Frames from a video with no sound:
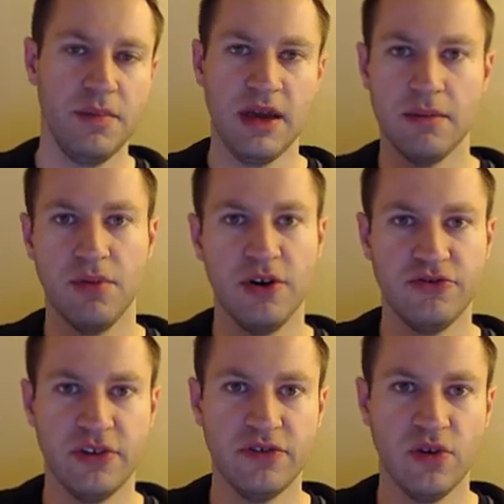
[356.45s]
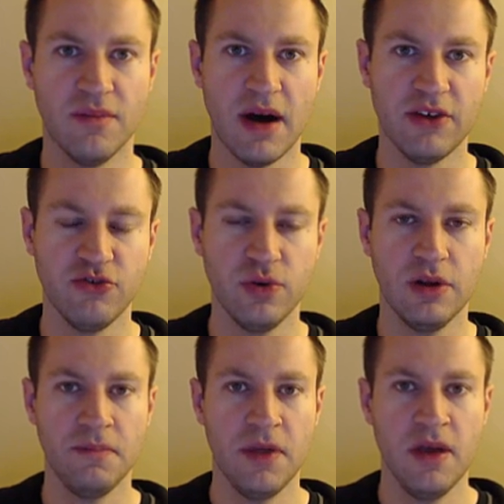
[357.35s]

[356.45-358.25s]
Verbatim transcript: being pushed into a module,